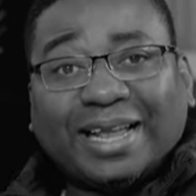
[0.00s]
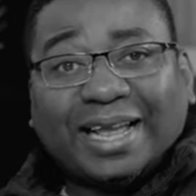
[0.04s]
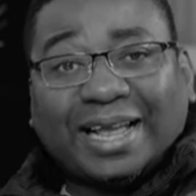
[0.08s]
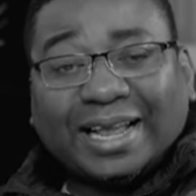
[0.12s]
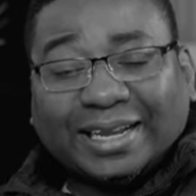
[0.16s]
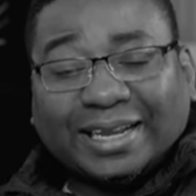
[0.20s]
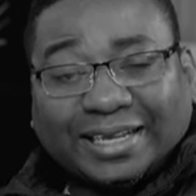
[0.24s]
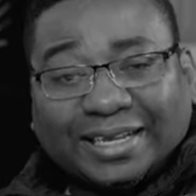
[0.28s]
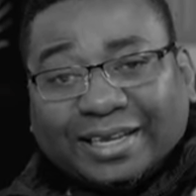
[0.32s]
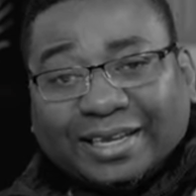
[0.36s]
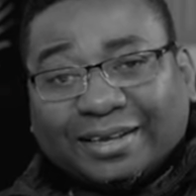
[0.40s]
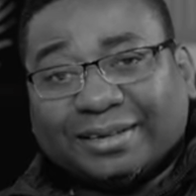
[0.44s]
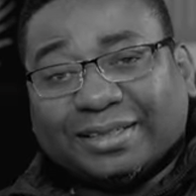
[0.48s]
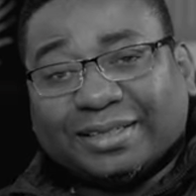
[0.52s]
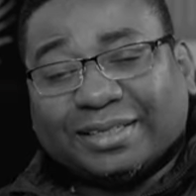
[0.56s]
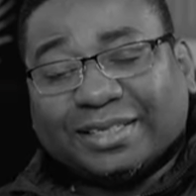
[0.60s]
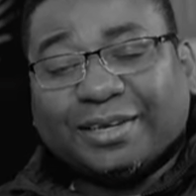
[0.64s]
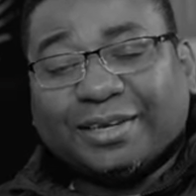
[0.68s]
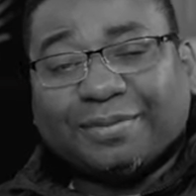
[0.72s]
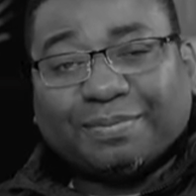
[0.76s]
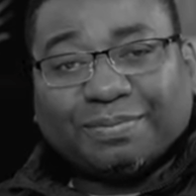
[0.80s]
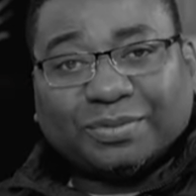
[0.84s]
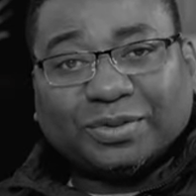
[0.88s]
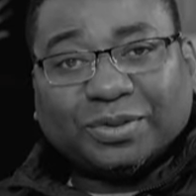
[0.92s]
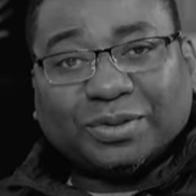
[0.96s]
and
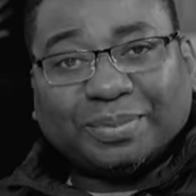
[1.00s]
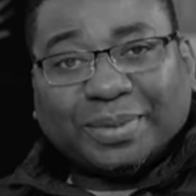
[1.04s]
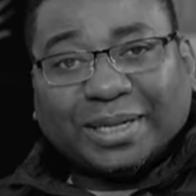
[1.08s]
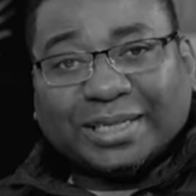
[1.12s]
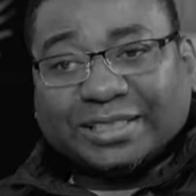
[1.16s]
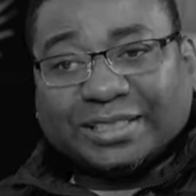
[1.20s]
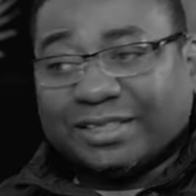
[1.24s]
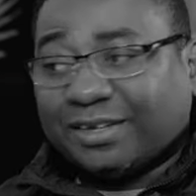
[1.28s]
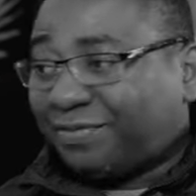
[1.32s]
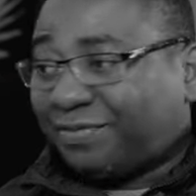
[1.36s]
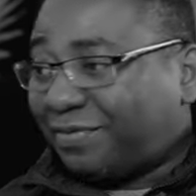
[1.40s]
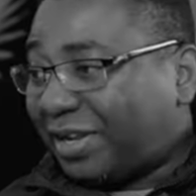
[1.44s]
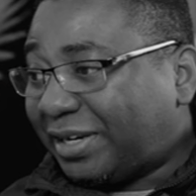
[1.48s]
keep to myself